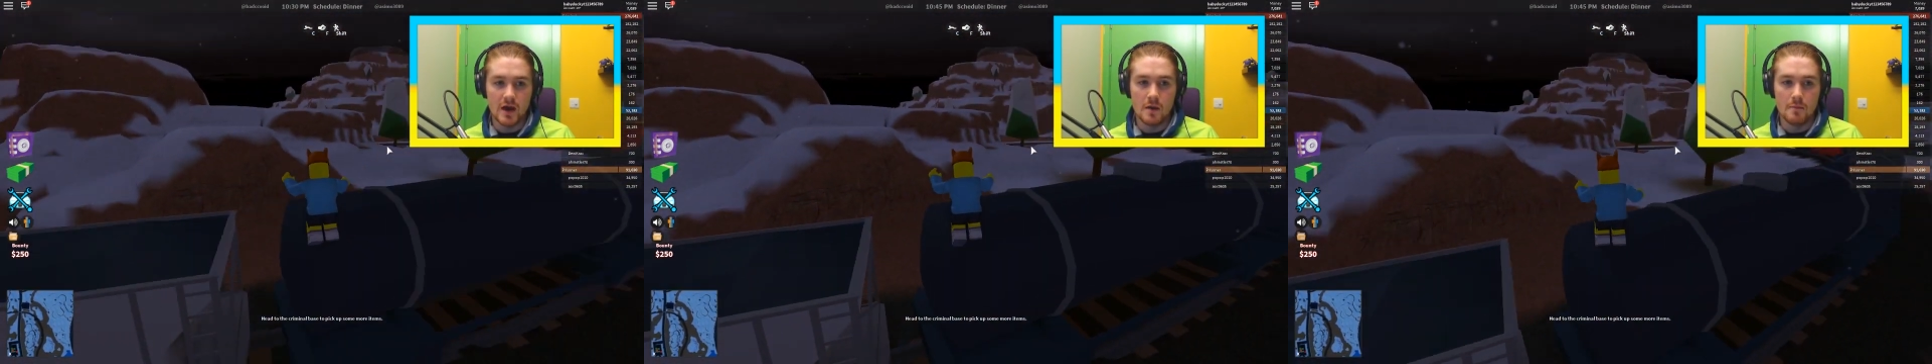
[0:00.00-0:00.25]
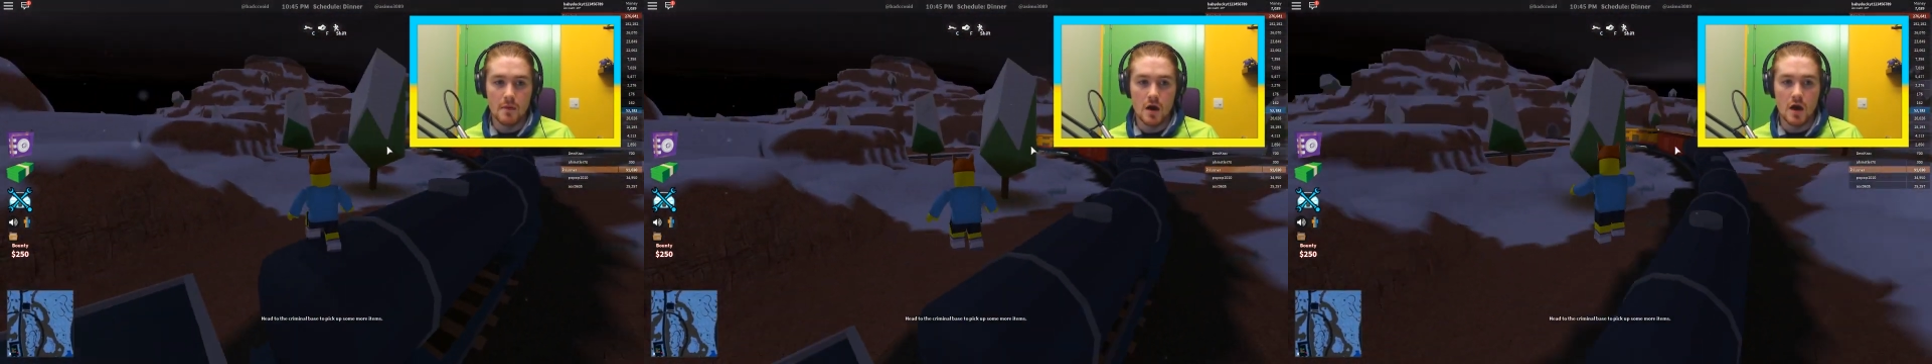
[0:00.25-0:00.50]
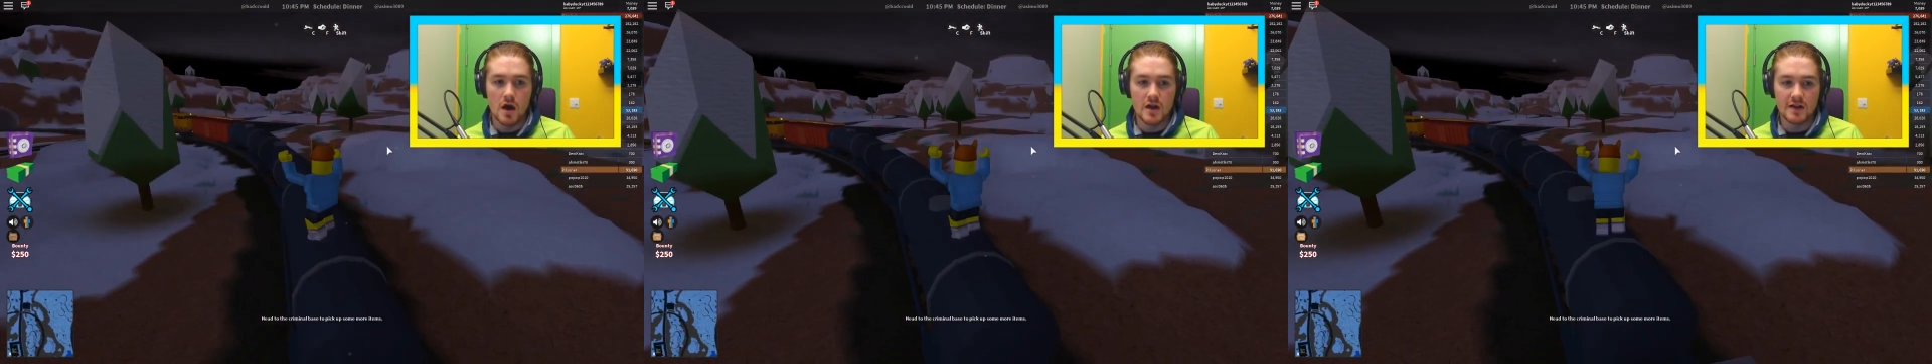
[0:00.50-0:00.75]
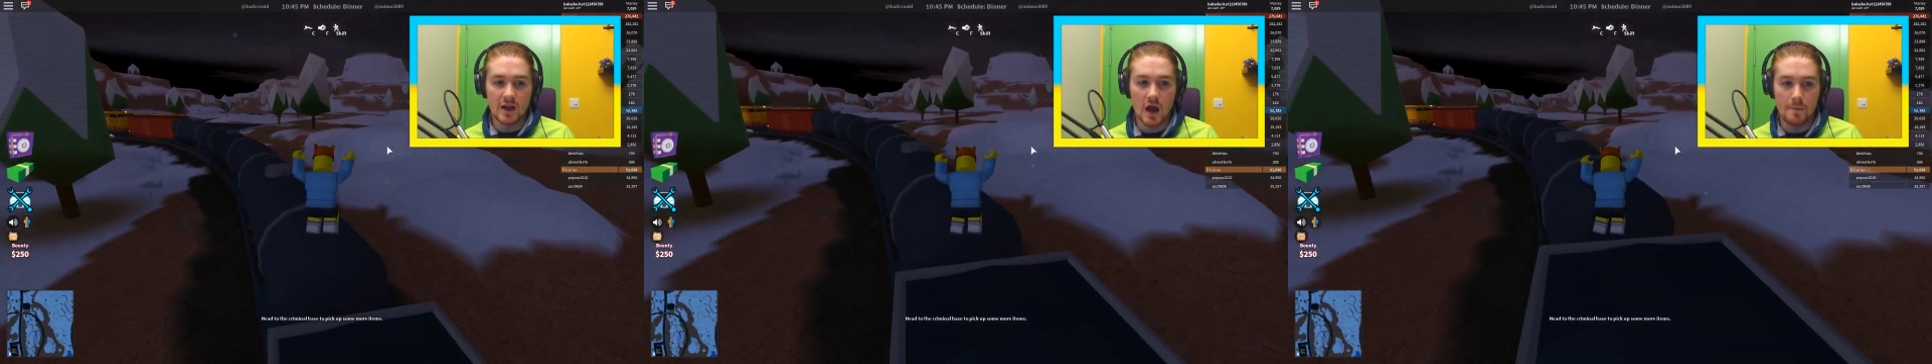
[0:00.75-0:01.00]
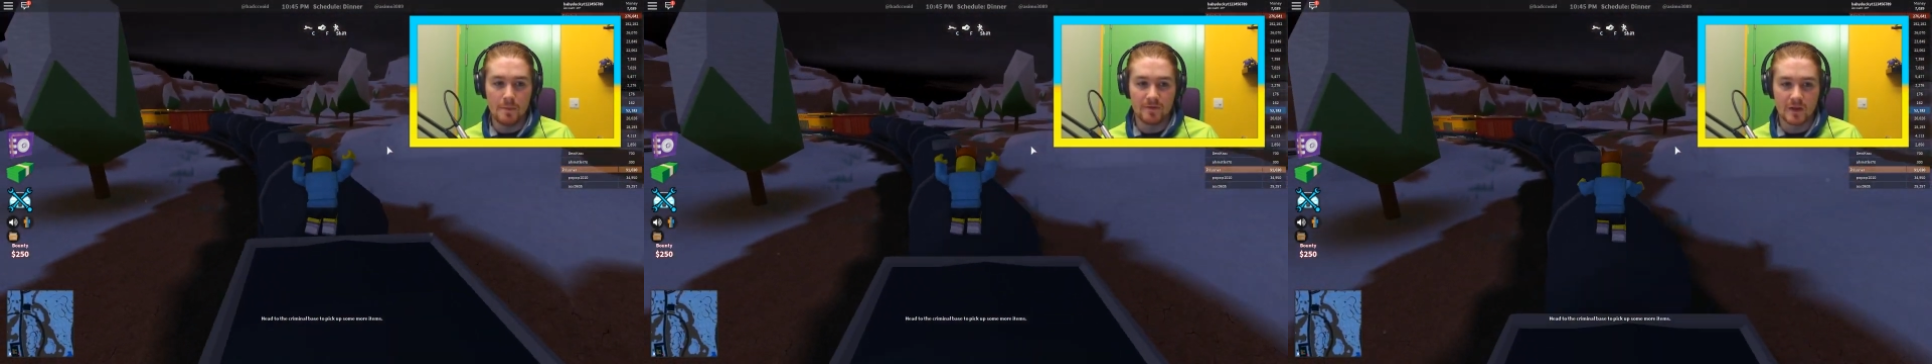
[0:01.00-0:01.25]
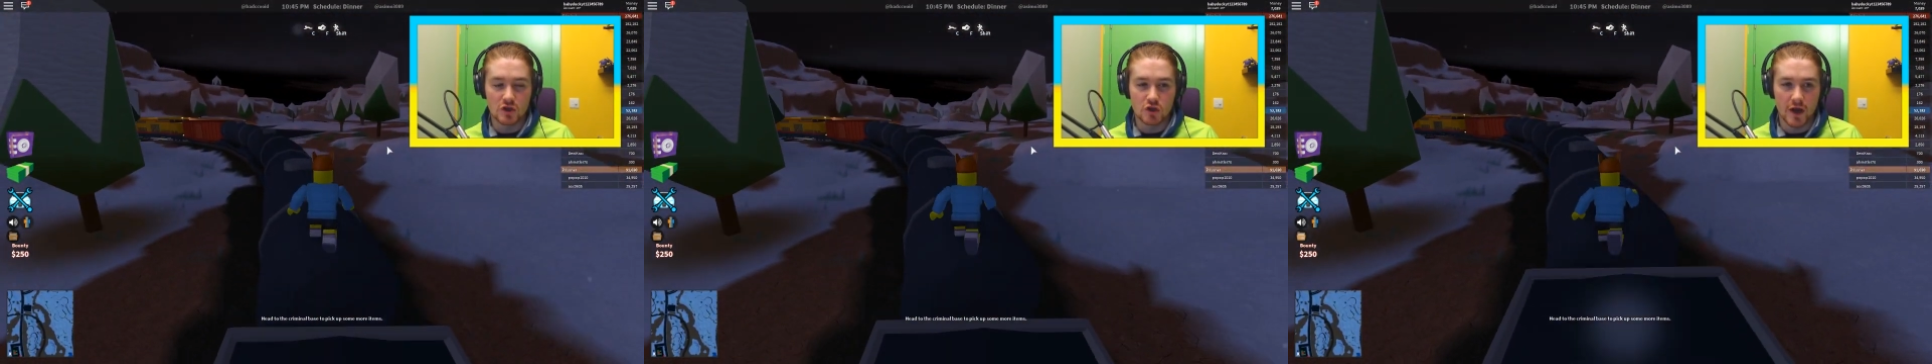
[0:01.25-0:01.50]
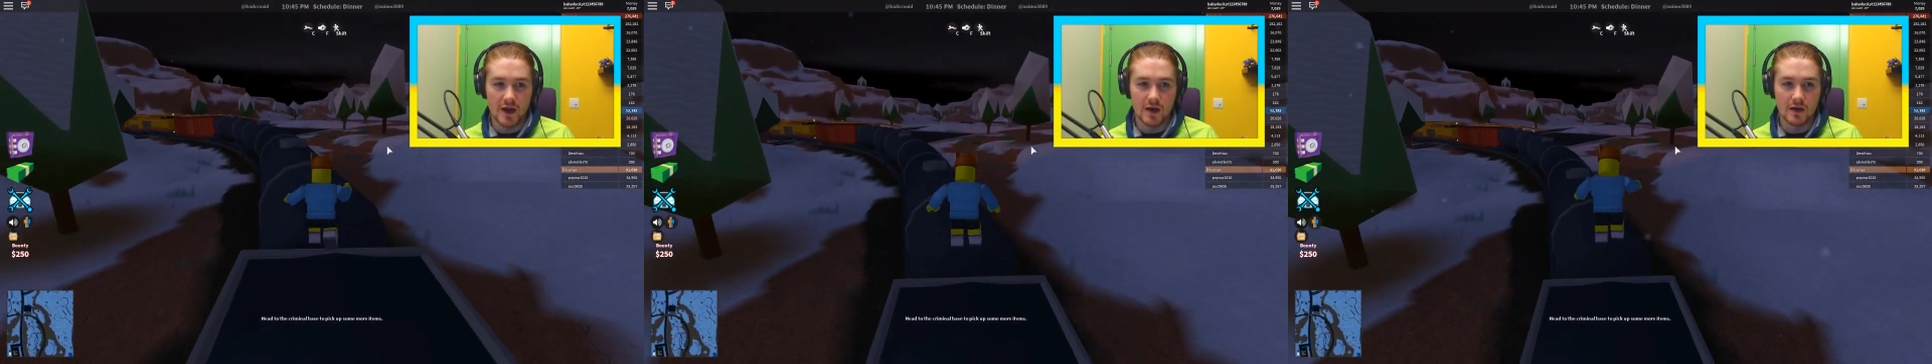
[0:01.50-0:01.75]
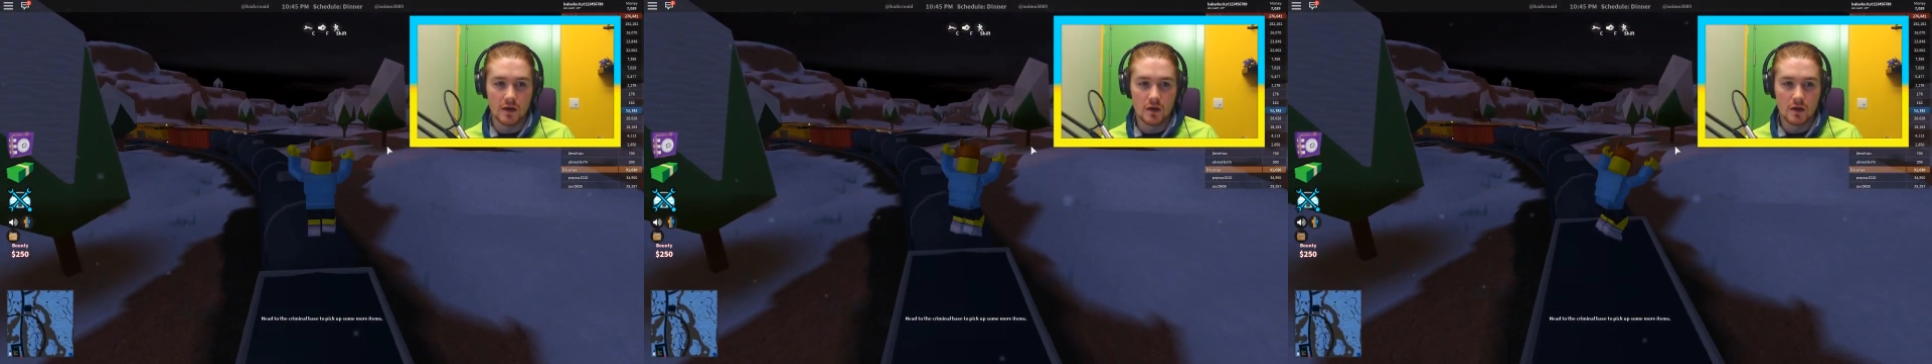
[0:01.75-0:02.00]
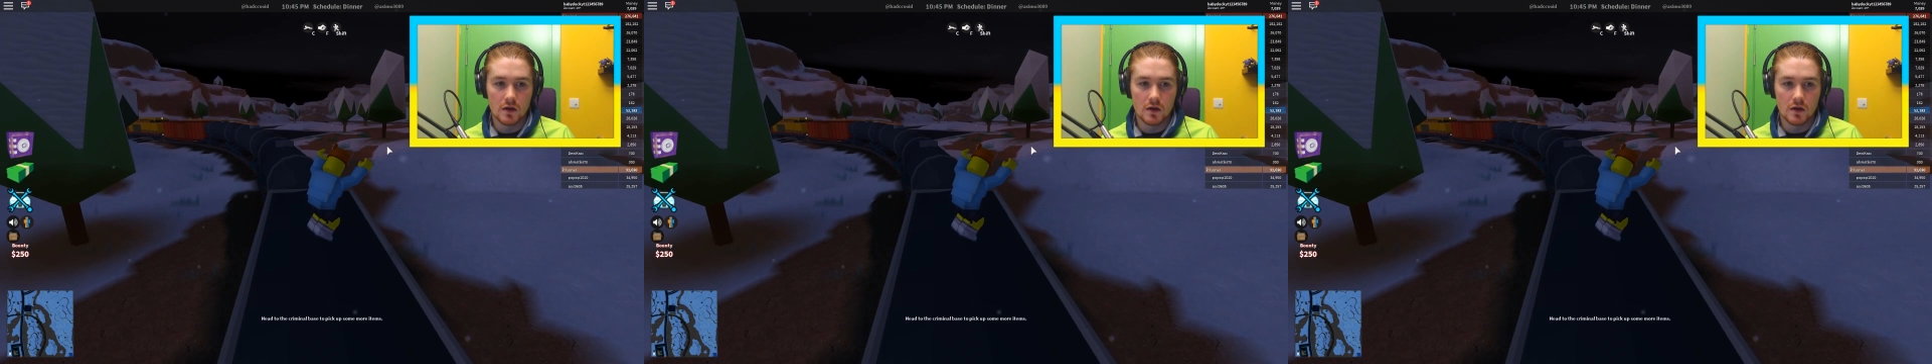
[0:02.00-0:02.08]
okay, I'm on top of the train.